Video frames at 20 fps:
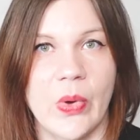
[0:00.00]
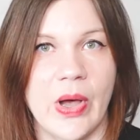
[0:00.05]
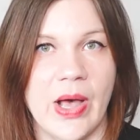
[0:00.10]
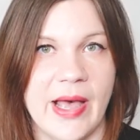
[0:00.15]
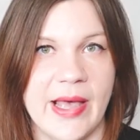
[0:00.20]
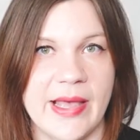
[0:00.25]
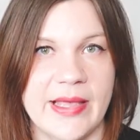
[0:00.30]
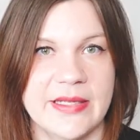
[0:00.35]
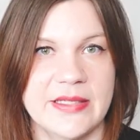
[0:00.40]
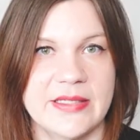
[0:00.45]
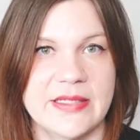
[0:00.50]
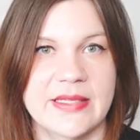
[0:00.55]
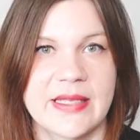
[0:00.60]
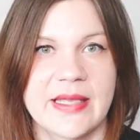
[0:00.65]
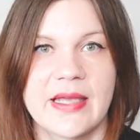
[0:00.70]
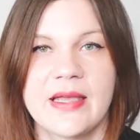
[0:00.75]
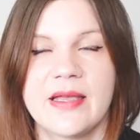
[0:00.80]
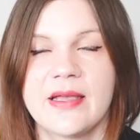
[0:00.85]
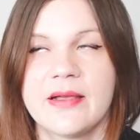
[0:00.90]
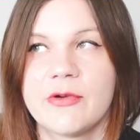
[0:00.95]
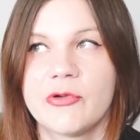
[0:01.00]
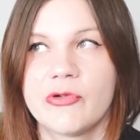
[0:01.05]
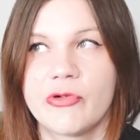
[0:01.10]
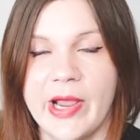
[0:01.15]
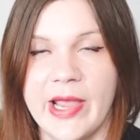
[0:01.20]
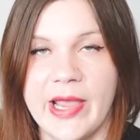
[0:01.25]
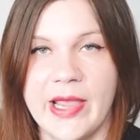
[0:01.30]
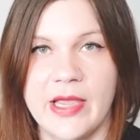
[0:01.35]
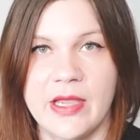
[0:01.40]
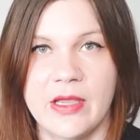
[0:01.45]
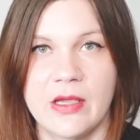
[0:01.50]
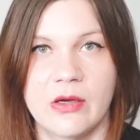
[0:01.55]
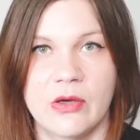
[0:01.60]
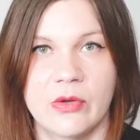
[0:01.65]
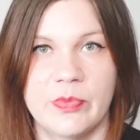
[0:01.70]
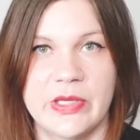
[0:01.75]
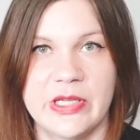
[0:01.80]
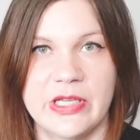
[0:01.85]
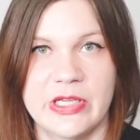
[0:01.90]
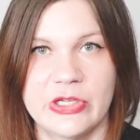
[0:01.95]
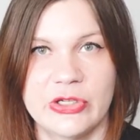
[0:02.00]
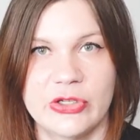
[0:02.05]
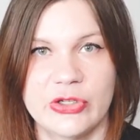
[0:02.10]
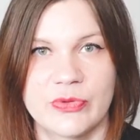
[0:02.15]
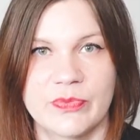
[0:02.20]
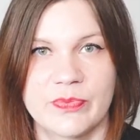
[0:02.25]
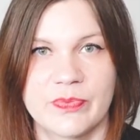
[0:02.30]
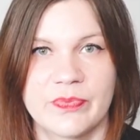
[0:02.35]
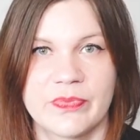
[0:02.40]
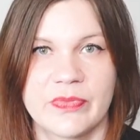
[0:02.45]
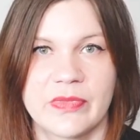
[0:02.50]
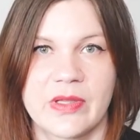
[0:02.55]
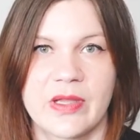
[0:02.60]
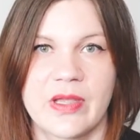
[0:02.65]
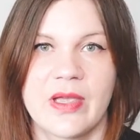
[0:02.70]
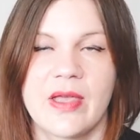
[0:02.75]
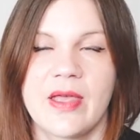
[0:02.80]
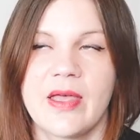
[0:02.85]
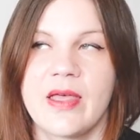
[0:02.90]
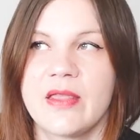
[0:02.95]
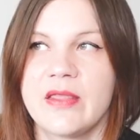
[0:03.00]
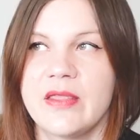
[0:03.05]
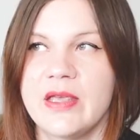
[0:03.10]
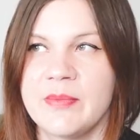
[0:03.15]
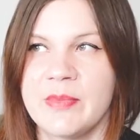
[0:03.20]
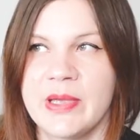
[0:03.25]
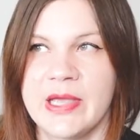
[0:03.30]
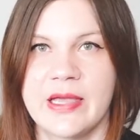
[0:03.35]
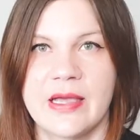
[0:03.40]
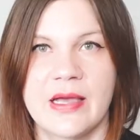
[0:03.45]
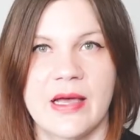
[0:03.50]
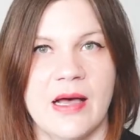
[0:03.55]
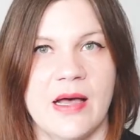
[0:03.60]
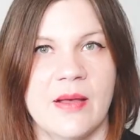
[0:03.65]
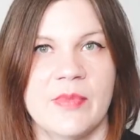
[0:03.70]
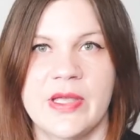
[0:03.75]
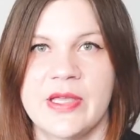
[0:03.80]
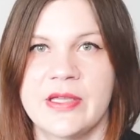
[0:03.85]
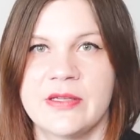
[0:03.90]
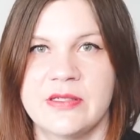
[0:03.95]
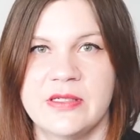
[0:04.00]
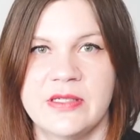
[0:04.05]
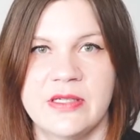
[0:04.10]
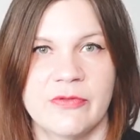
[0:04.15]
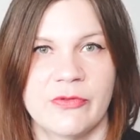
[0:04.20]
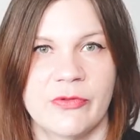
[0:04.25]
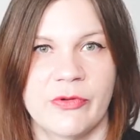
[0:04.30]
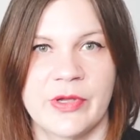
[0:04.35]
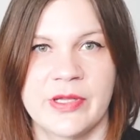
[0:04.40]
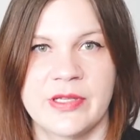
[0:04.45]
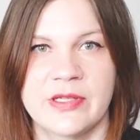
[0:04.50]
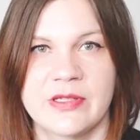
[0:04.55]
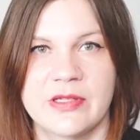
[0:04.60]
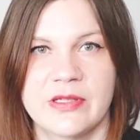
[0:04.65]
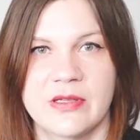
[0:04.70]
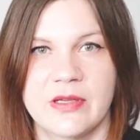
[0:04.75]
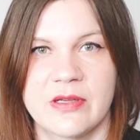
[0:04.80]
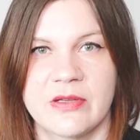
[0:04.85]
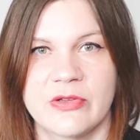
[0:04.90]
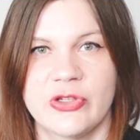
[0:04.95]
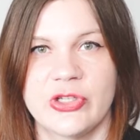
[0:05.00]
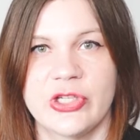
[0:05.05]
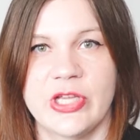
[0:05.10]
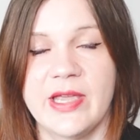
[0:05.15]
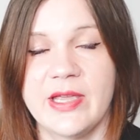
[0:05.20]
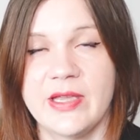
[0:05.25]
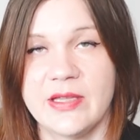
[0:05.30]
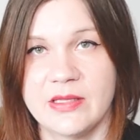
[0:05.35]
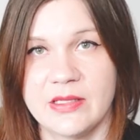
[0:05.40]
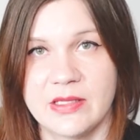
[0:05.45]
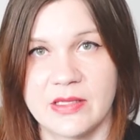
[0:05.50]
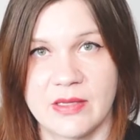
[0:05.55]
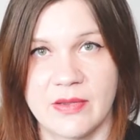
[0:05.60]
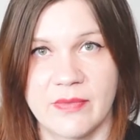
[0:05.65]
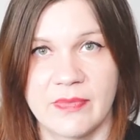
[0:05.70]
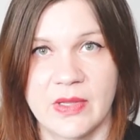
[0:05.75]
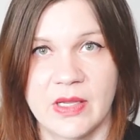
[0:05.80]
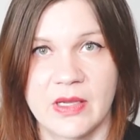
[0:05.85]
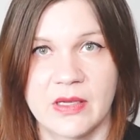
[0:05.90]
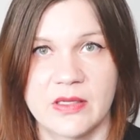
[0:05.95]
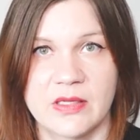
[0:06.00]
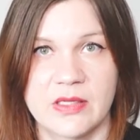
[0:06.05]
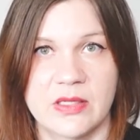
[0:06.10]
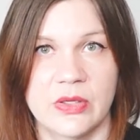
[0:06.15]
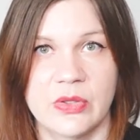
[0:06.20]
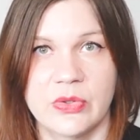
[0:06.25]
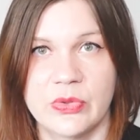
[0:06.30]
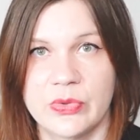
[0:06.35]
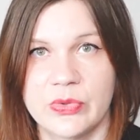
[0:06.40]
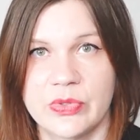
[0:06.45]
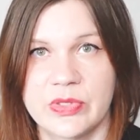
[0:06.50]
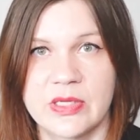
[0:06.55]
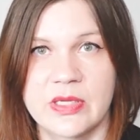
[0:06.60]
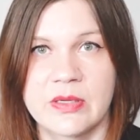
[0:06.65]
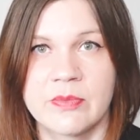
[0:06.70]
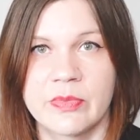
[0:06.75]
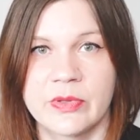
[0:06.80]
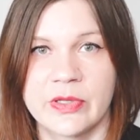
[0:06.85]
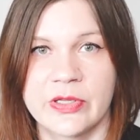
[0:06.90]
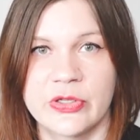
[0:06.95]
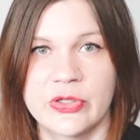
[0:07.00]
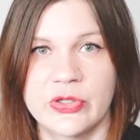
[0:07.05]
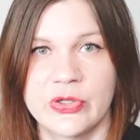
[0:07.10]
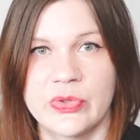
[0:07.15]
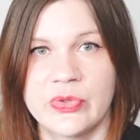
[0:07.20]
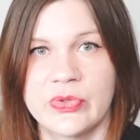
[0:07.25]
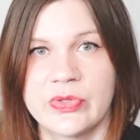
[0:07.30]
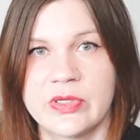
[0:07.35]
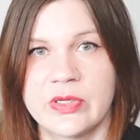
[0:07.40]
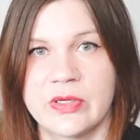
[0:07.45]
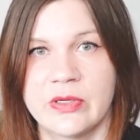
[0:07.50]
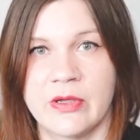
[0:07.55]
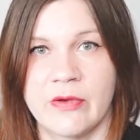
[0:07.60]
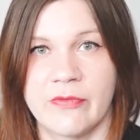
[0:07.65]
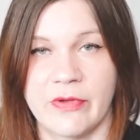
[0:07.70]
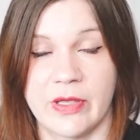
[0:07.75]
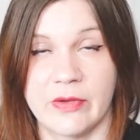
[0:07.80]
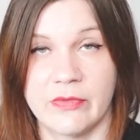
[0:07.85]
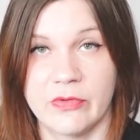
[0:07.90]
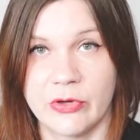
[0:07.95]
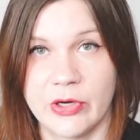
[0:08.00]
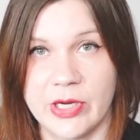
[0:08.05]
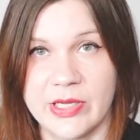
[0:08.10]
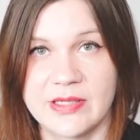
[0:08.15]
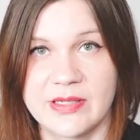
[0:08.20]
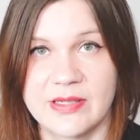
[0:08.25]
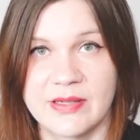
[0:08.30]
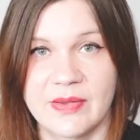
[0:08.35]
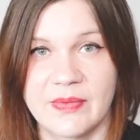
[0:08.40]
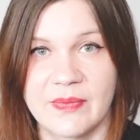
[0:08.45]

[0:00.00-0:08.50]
white, gray, or beige. They may come in different uh, shades, so simply choose your favorite.